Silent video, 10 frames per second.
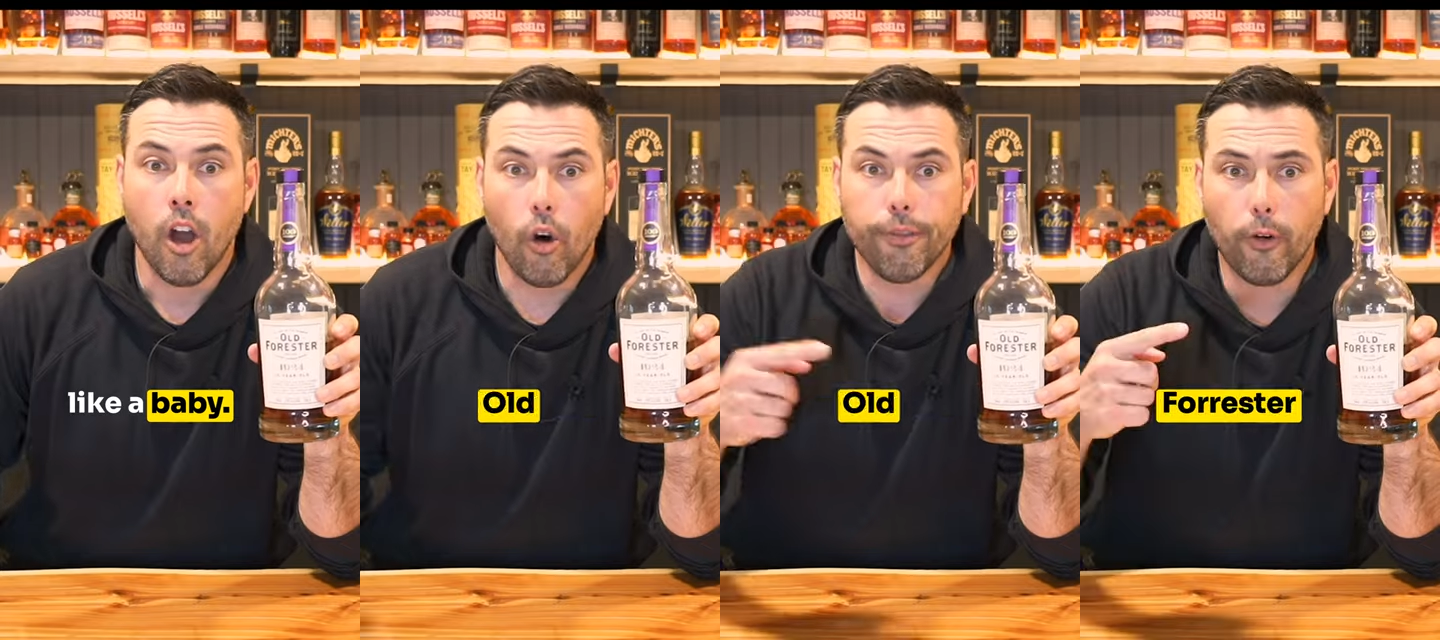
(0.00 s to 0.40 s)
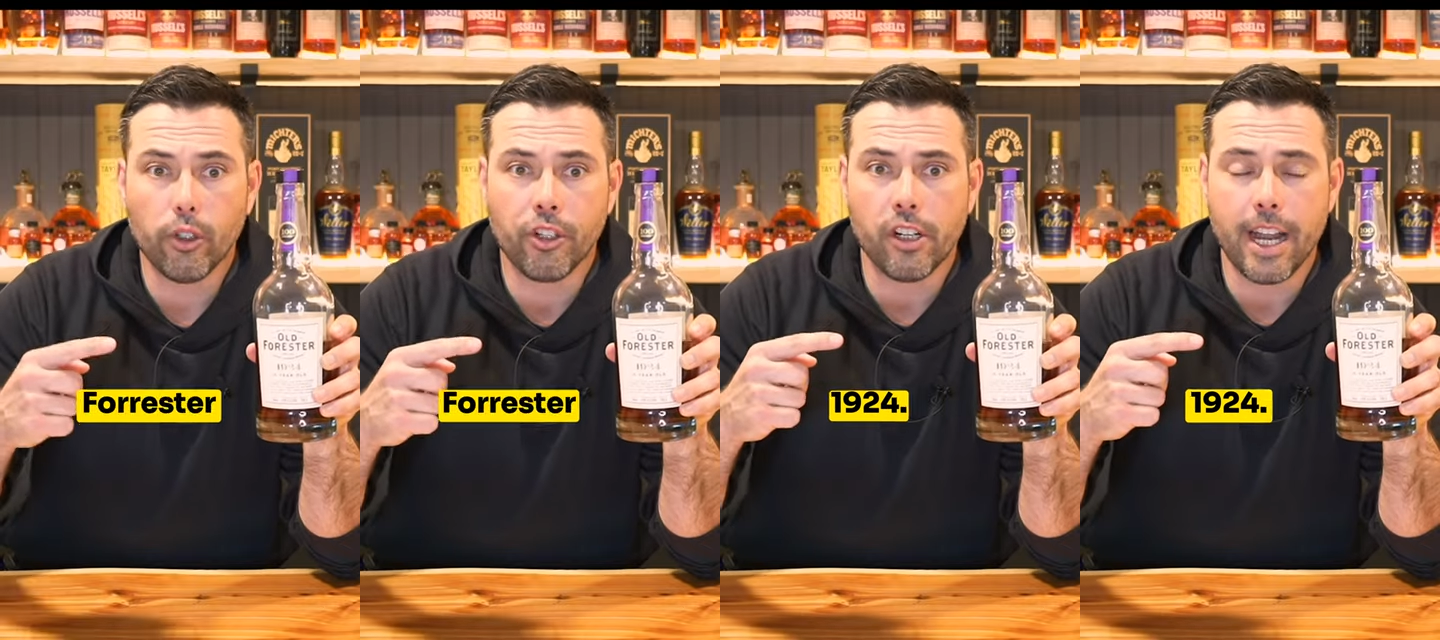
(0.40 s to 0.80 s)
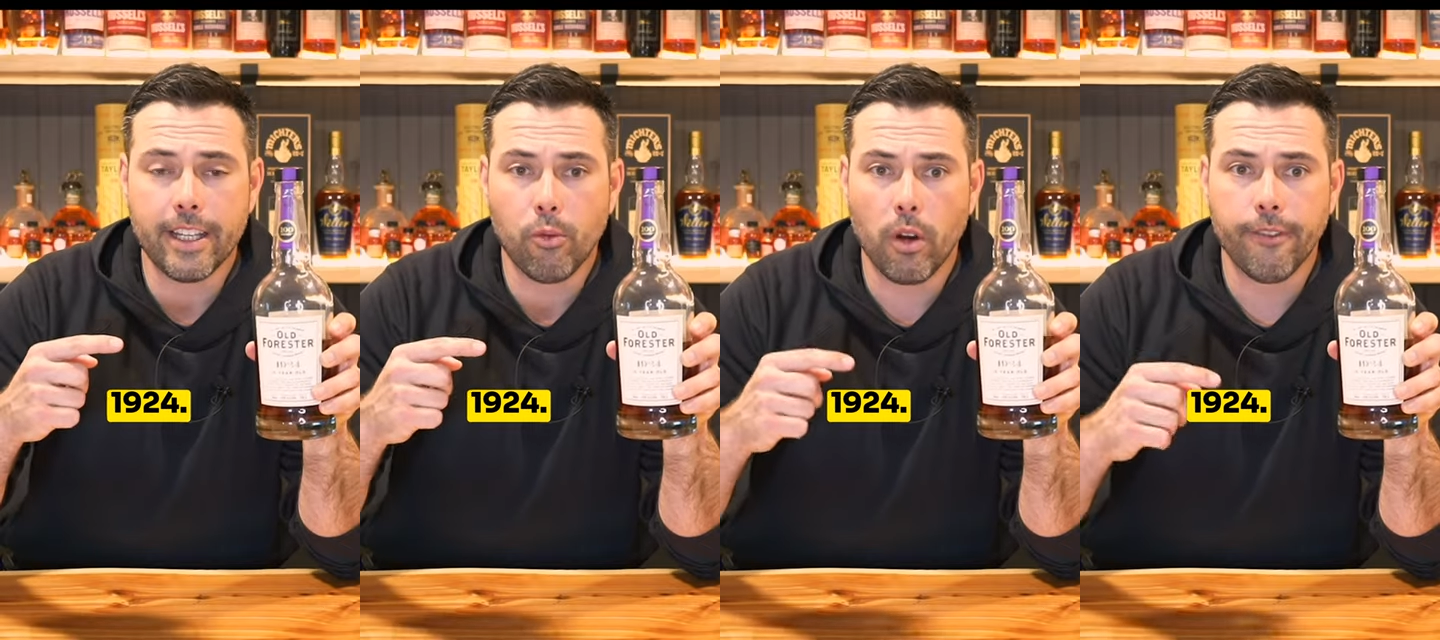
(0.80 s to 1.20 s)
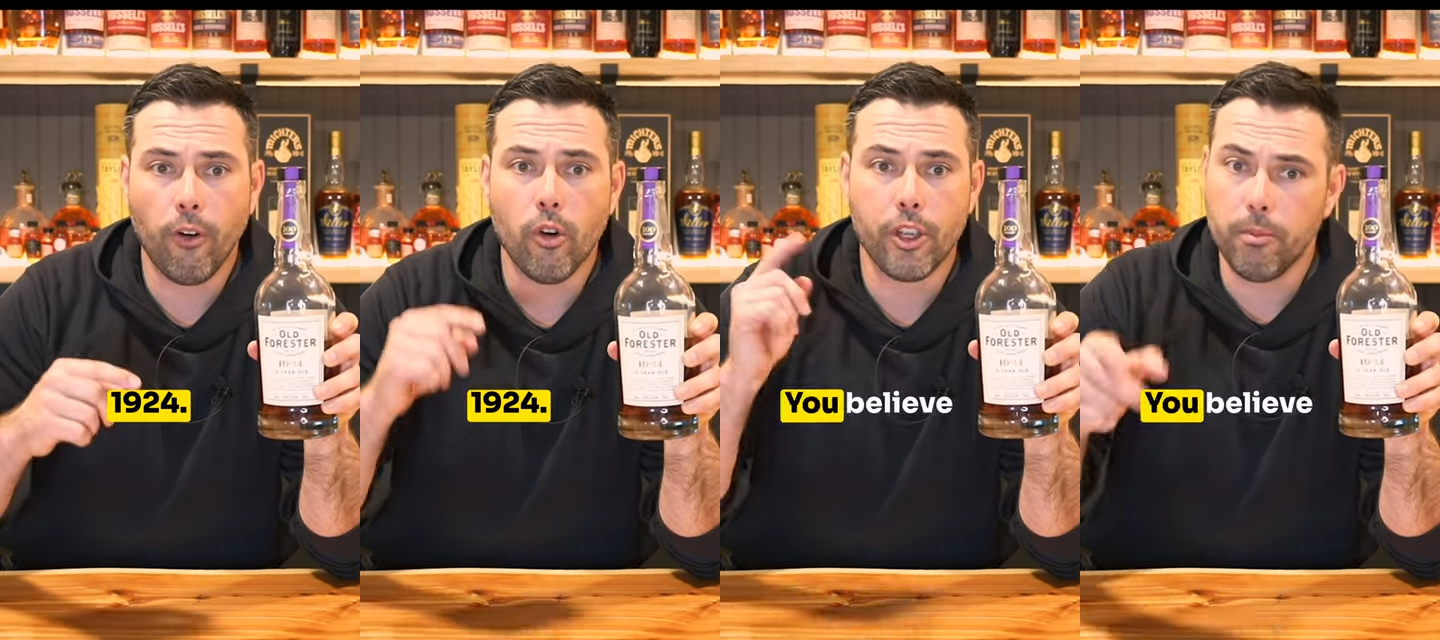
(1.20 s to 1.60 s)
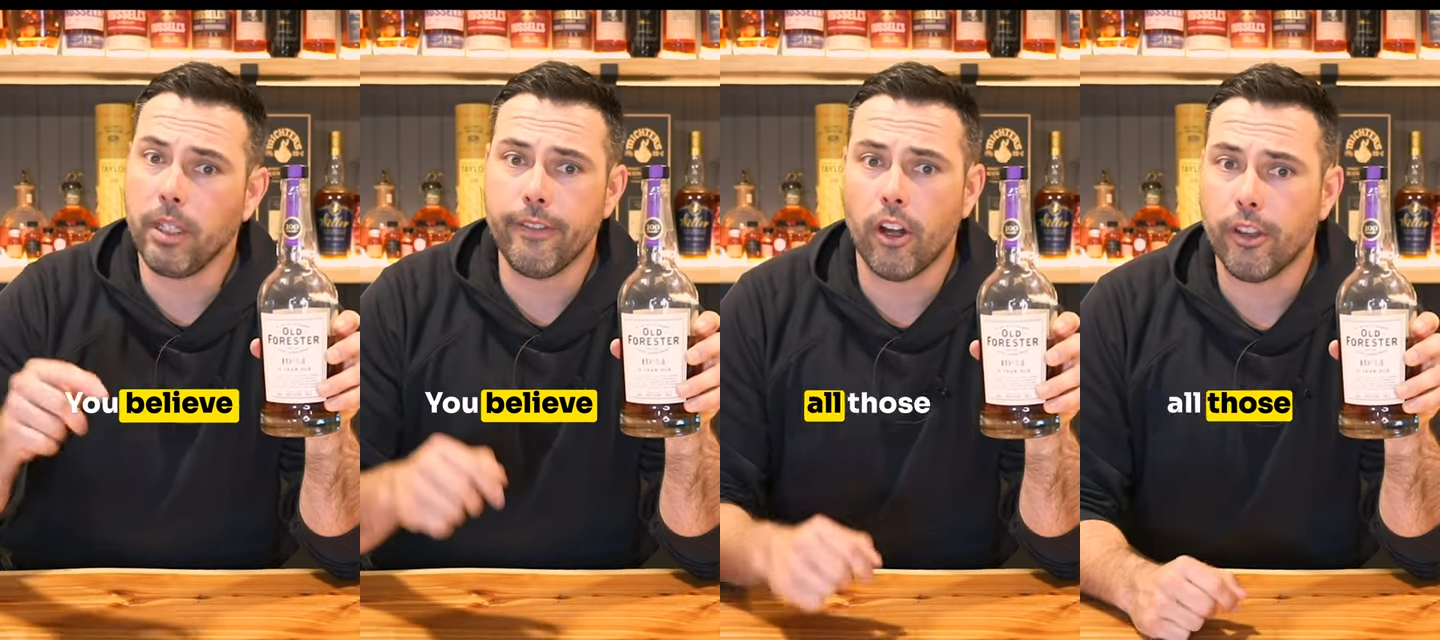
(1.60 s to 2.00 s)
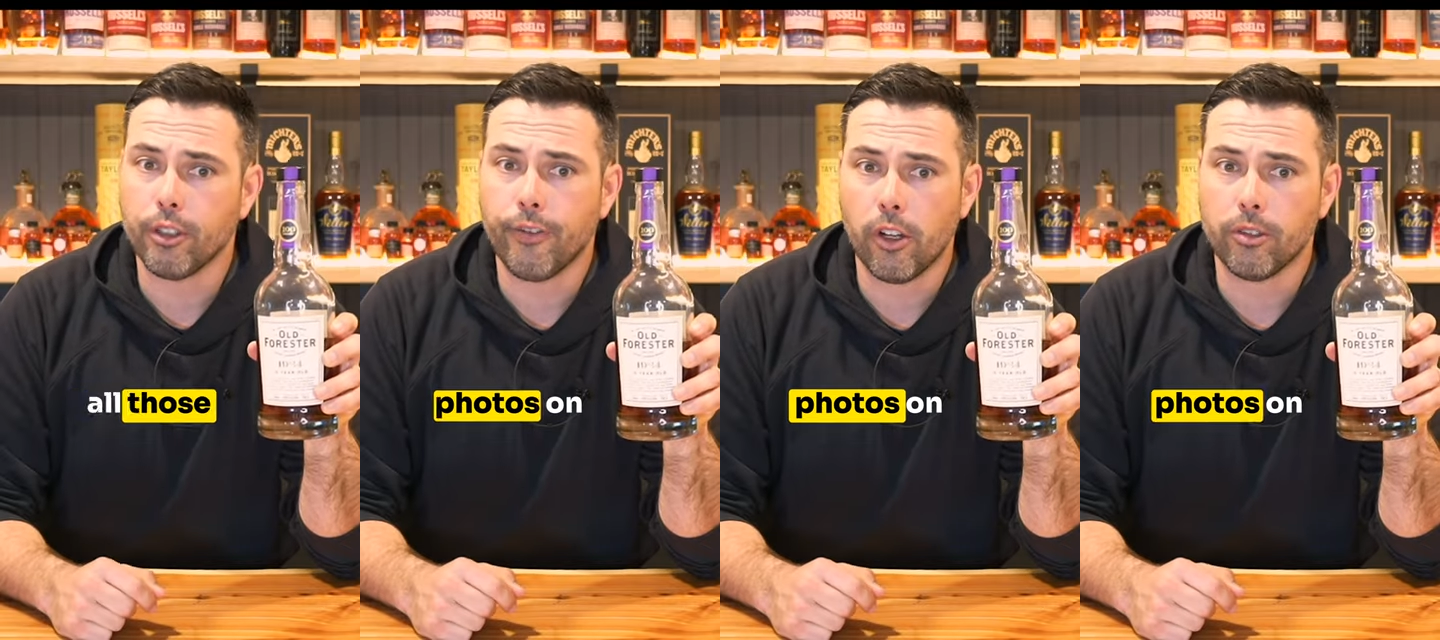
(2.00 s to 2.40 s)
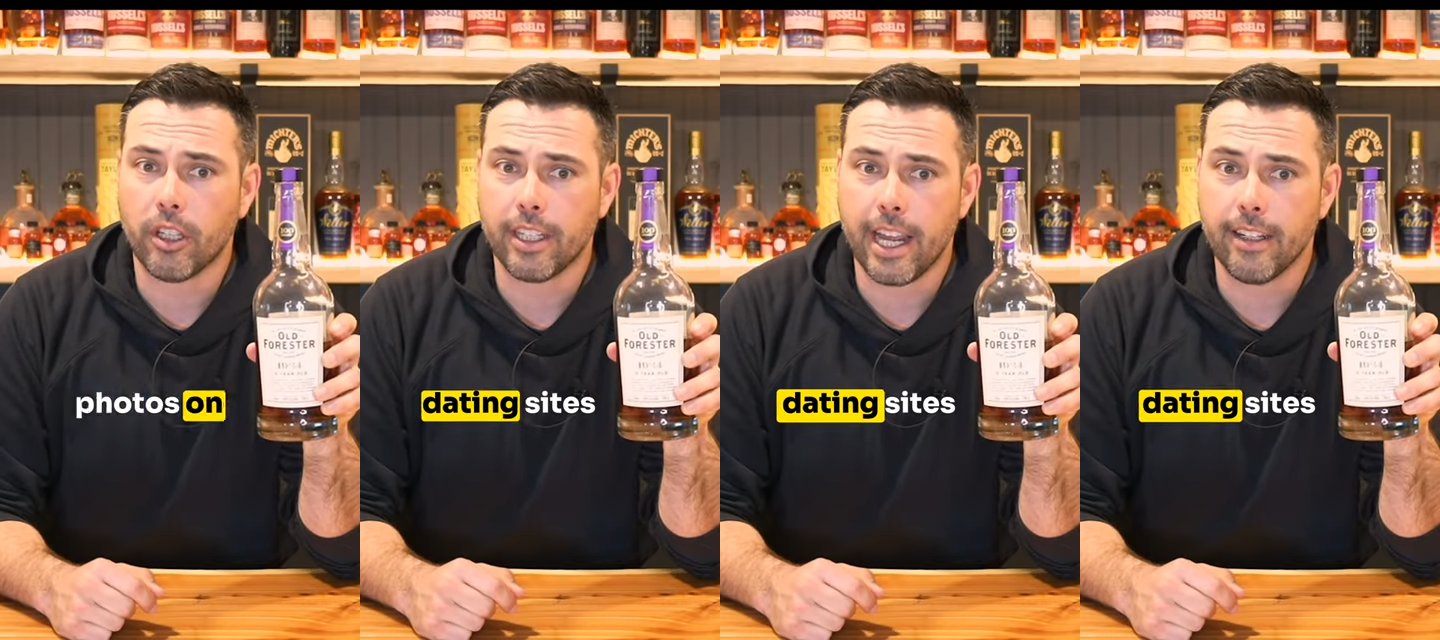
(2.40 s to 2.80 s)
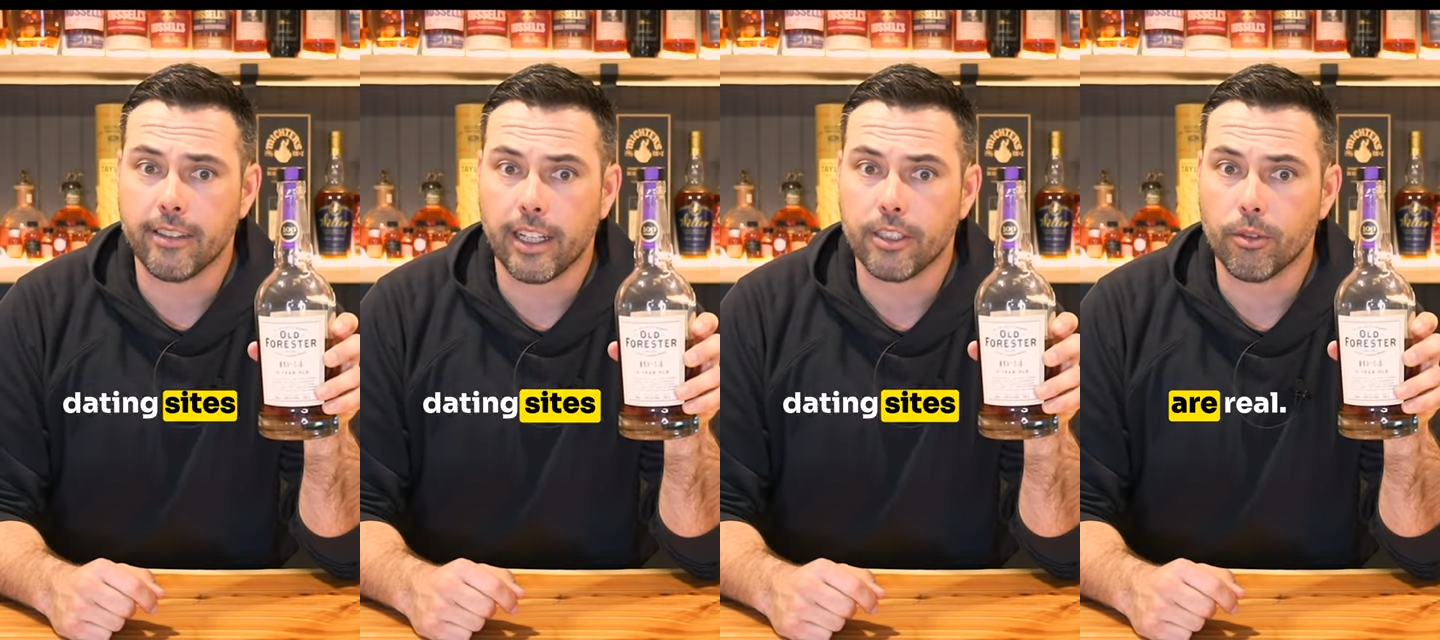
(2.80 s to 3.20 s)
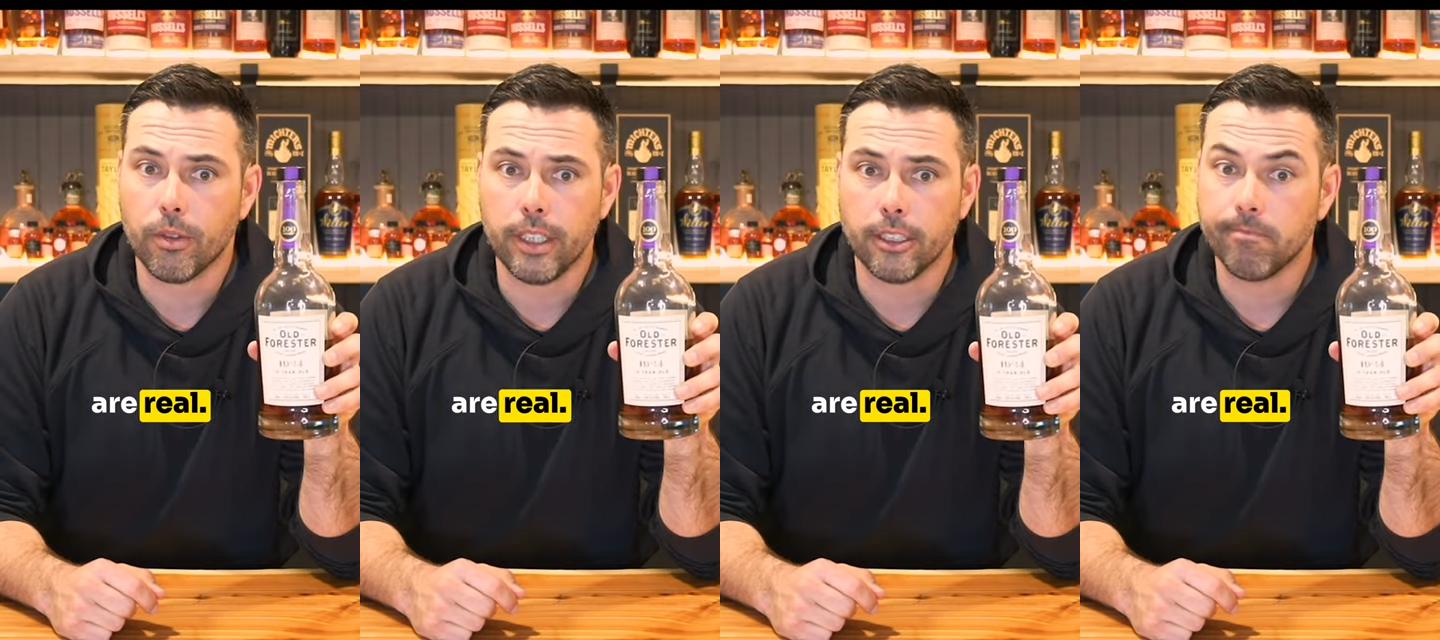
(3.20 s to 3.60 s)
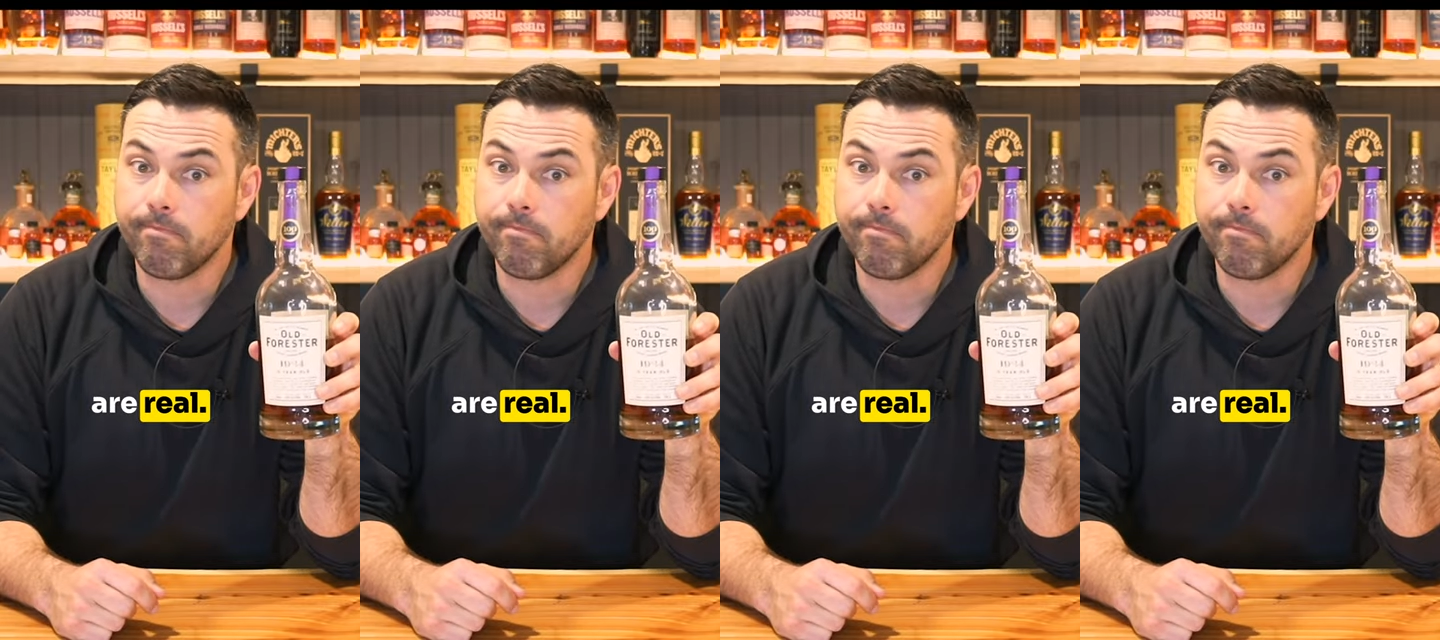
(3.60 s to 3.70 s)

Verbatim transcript: Old Forester 1924, you believe all those photos on dating sites are real.